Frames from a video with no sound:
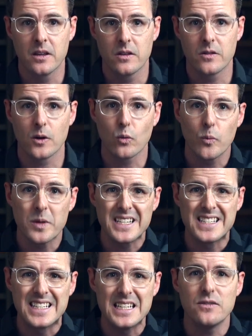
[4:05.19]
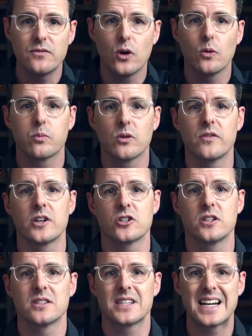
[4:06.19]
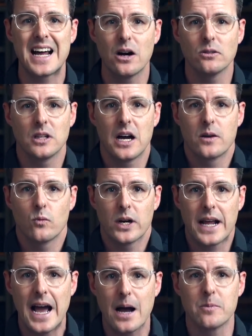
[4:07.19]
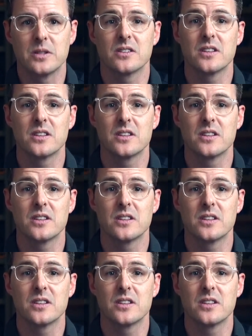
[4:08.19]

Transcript: There will be default provisions that outline what happens,